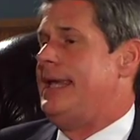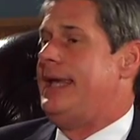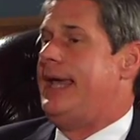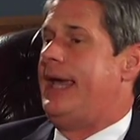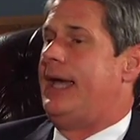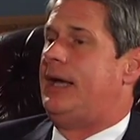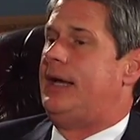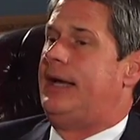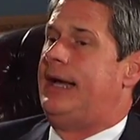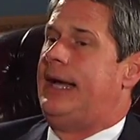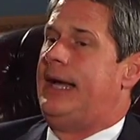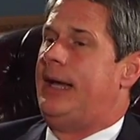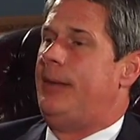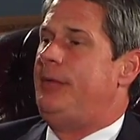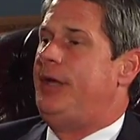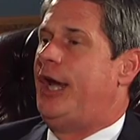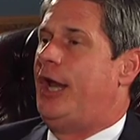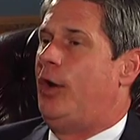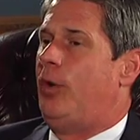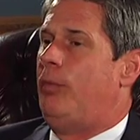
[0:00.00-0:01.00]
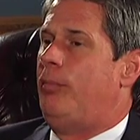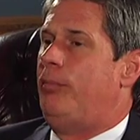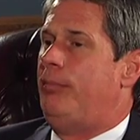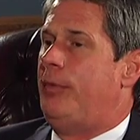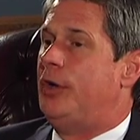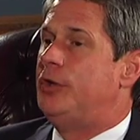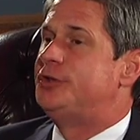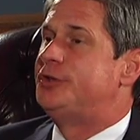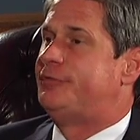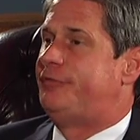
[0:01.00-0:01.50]
Yeah, you know,
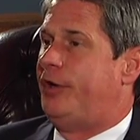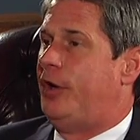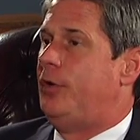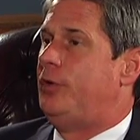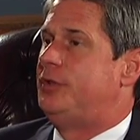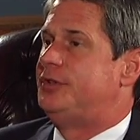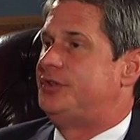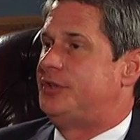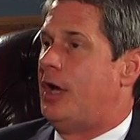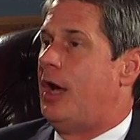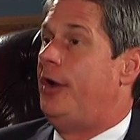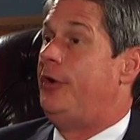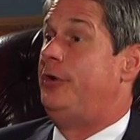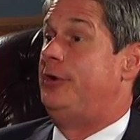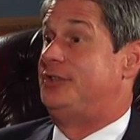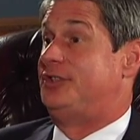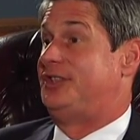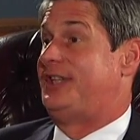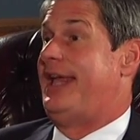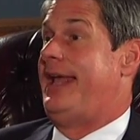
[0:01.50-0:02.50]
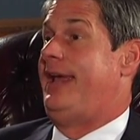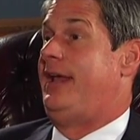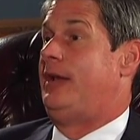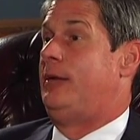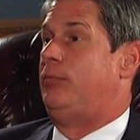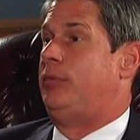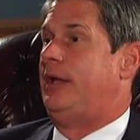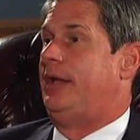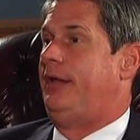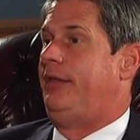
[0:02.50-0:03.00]
most folks
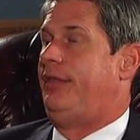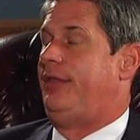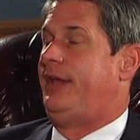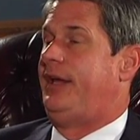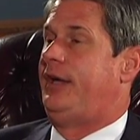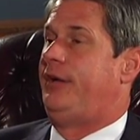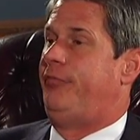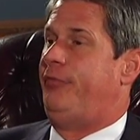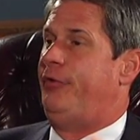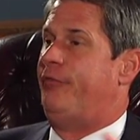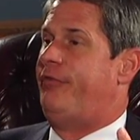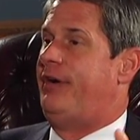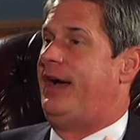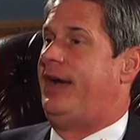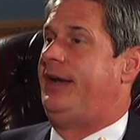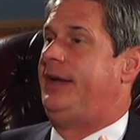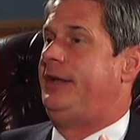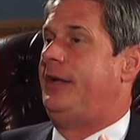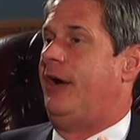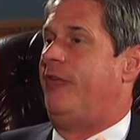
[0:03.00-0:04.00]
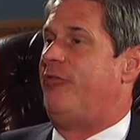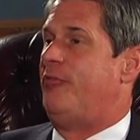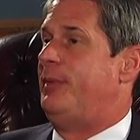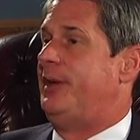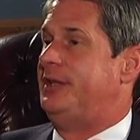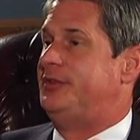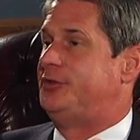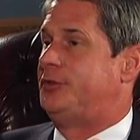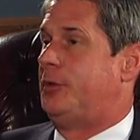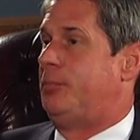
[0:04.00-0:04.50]
understandably think of divided
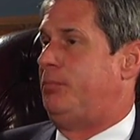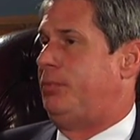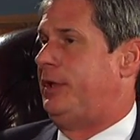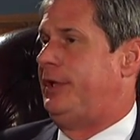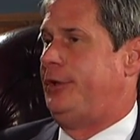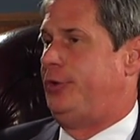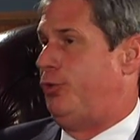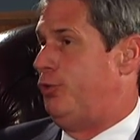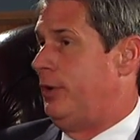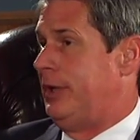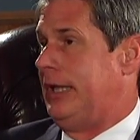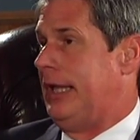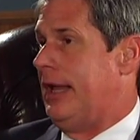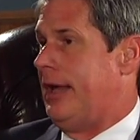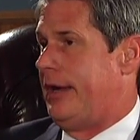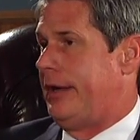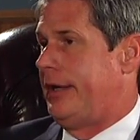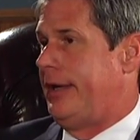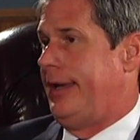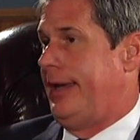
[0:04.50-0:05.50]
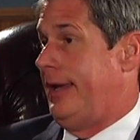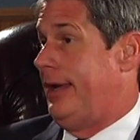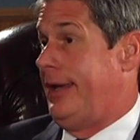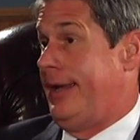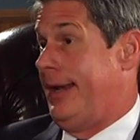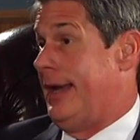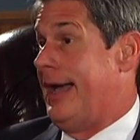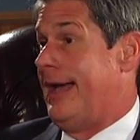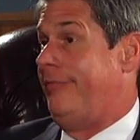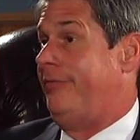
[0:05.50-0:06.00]
government as complete gridlock.
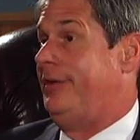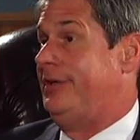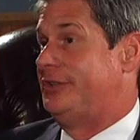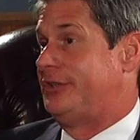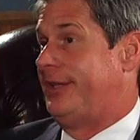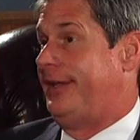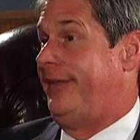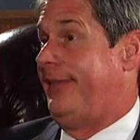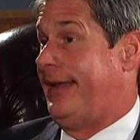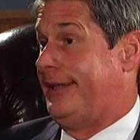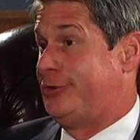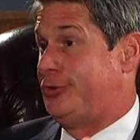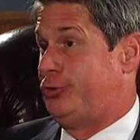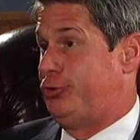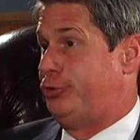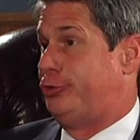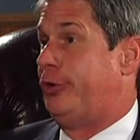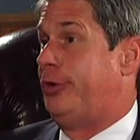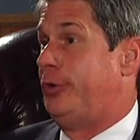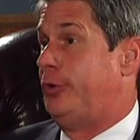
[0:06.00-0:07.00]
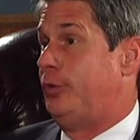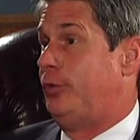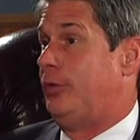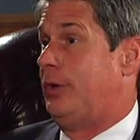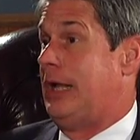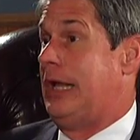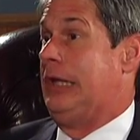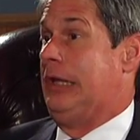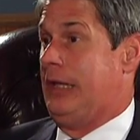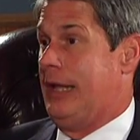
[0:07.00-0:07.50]
And obviously that's true
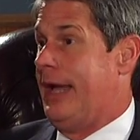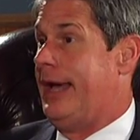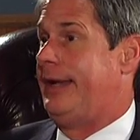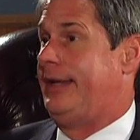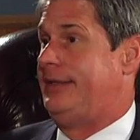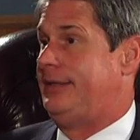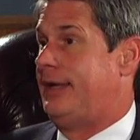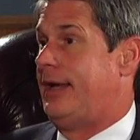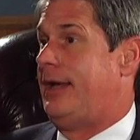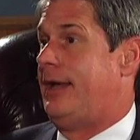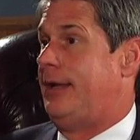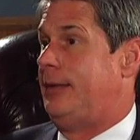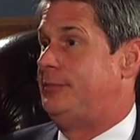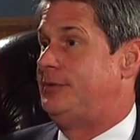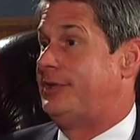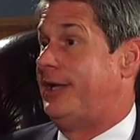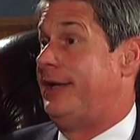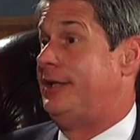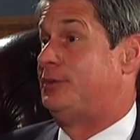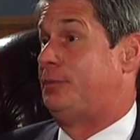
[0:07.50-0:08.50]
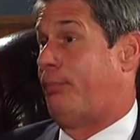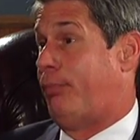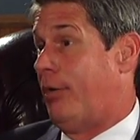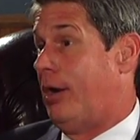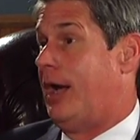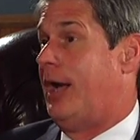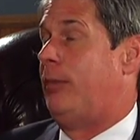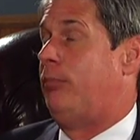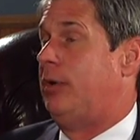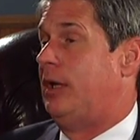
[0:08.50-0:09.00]
a lot of times, and it's
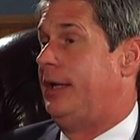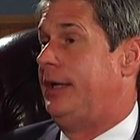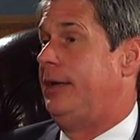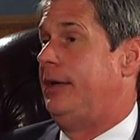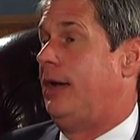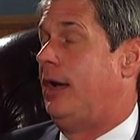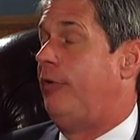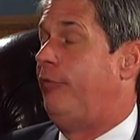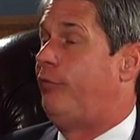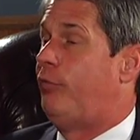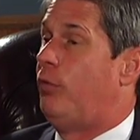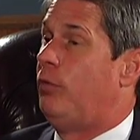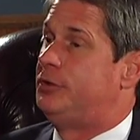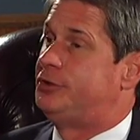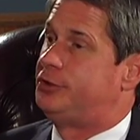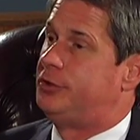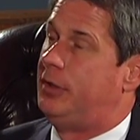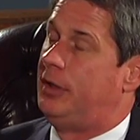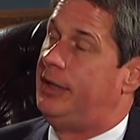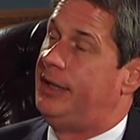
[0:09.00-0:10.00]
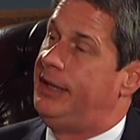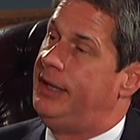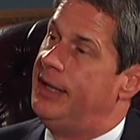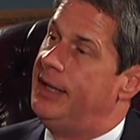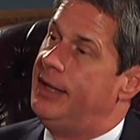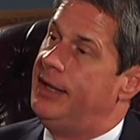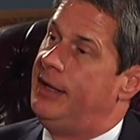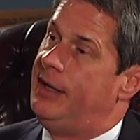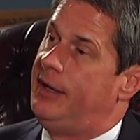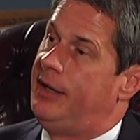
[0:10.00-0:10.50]
probably, unfortunately,
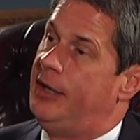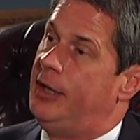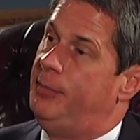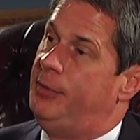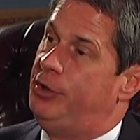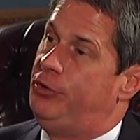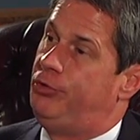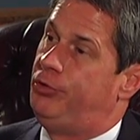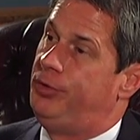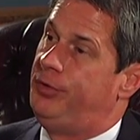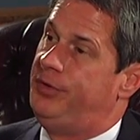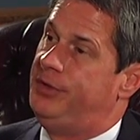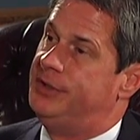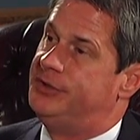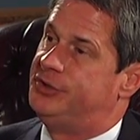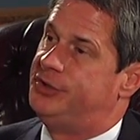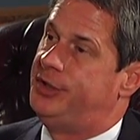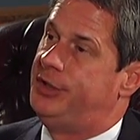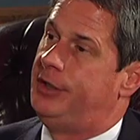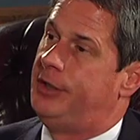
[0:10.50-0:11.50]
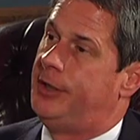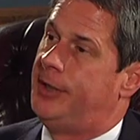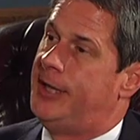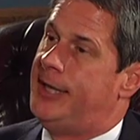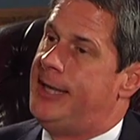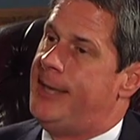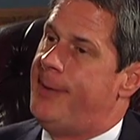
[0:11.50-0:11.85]
going to be true this year.